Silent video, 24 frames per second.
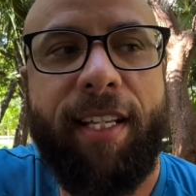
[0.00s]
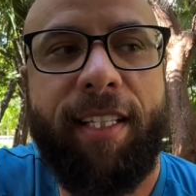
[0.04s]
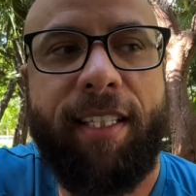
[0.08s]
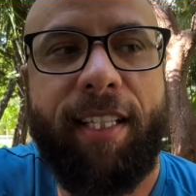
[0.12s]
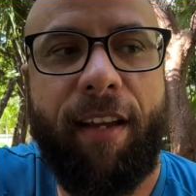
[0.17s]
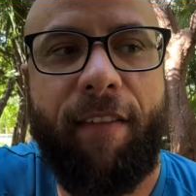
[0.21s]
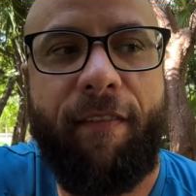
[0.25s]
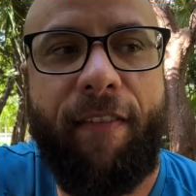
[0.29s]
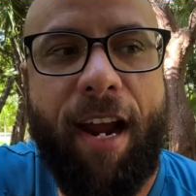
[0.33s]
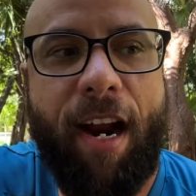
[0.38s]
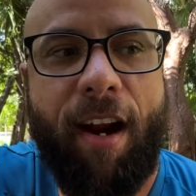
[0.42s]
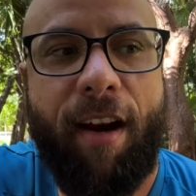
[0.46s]

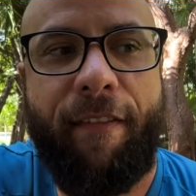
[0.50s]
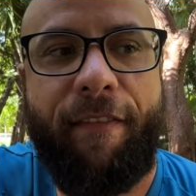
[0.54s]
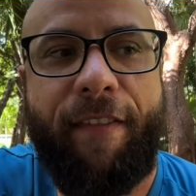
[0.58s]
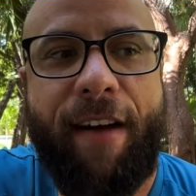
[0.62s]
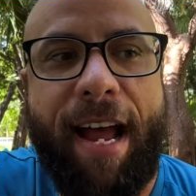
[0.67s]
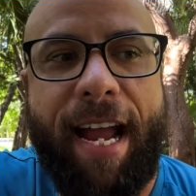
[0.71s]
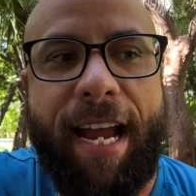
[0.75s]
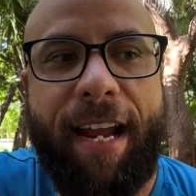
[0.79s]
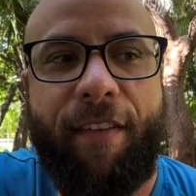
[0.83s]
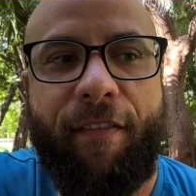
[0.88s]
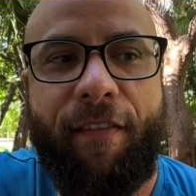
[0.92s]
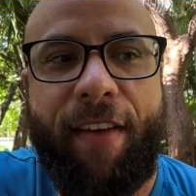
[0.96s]
to
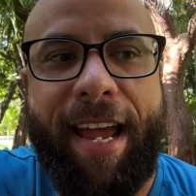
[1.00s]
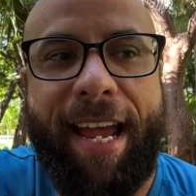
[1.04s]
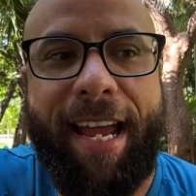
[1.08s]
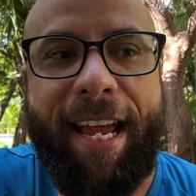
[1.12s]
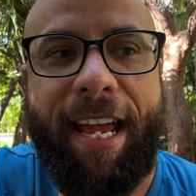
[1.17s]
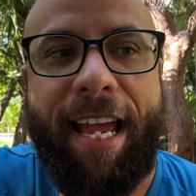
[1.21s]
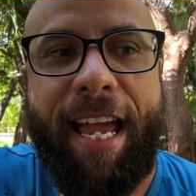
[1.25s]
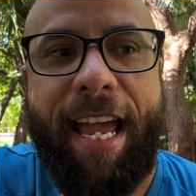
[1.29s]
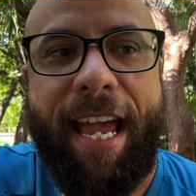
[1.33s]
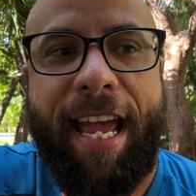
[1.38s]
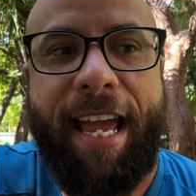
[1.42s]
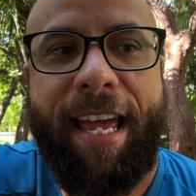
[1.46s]
verify and
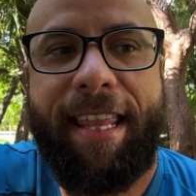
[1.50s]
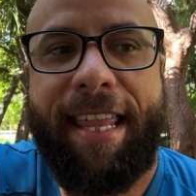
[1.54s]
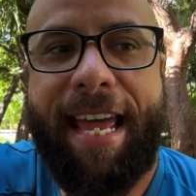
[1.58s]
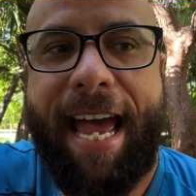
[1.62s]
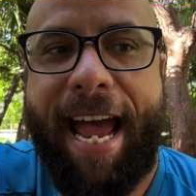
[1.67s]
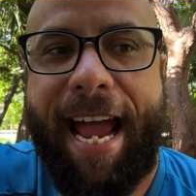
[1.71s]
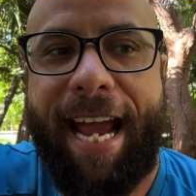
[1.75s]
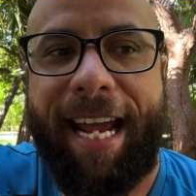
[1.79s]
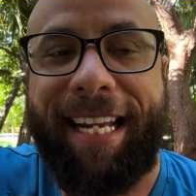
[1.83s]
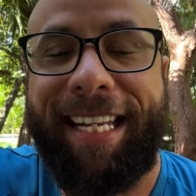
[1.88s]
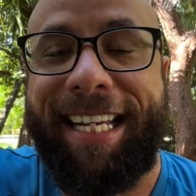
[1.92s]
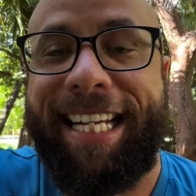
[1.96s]
vet
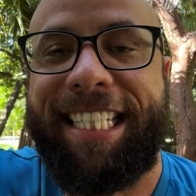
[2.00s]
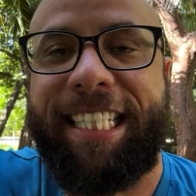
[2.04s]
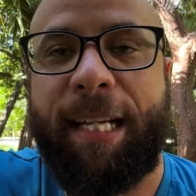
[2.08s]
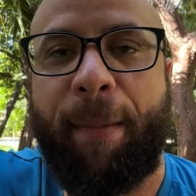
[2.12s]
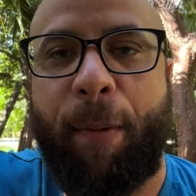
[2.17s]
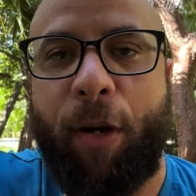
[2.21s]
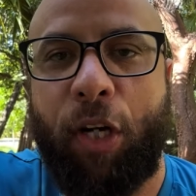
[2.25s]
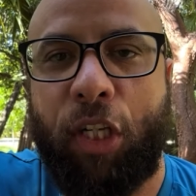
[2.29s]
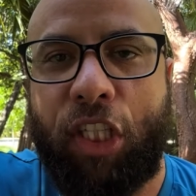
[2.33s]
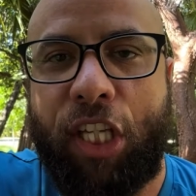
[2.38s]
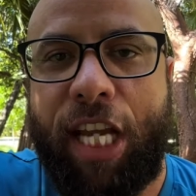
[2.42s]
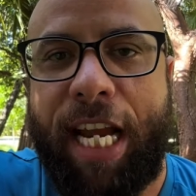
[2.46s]
that at least a
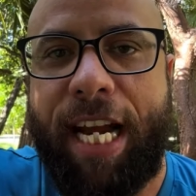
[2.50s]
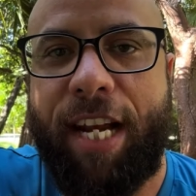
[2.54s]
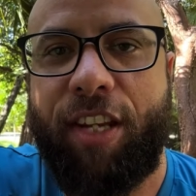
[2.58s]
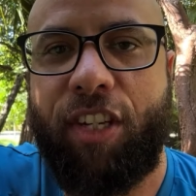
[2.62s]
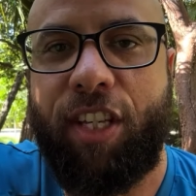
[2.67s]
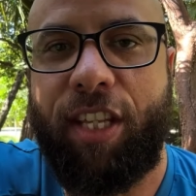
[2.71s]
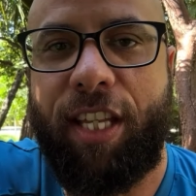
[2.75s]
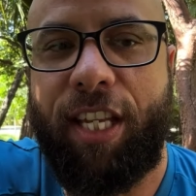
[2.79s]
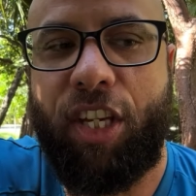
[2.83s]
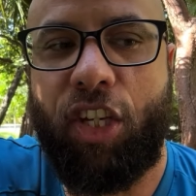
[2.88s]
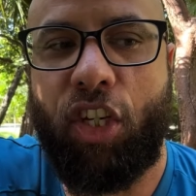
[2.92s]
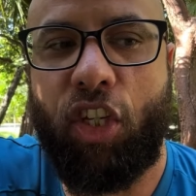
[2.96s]

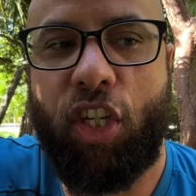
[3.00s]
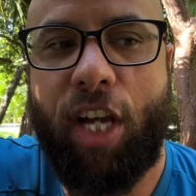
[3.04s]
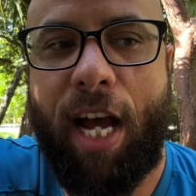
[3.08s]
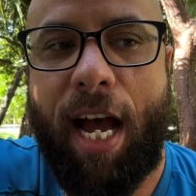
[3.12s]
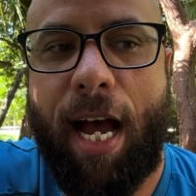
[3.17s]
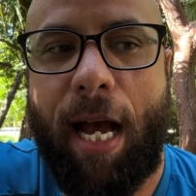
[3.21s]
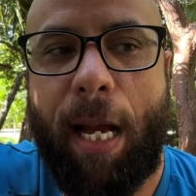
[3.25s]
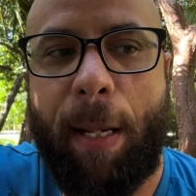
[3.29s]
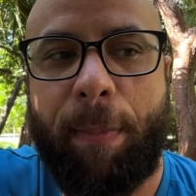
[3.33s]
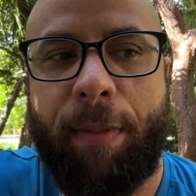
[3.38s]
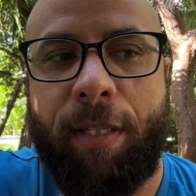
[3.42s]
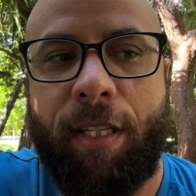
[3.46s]
percentage of these
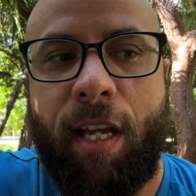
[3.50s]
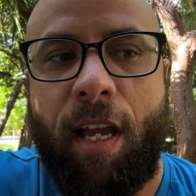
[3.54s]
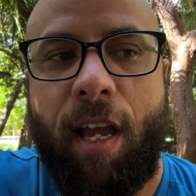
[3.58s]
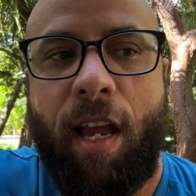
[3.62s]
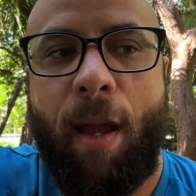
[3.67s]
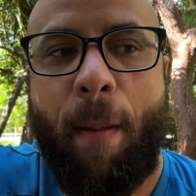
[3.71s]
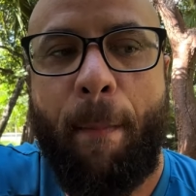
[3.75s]
jobs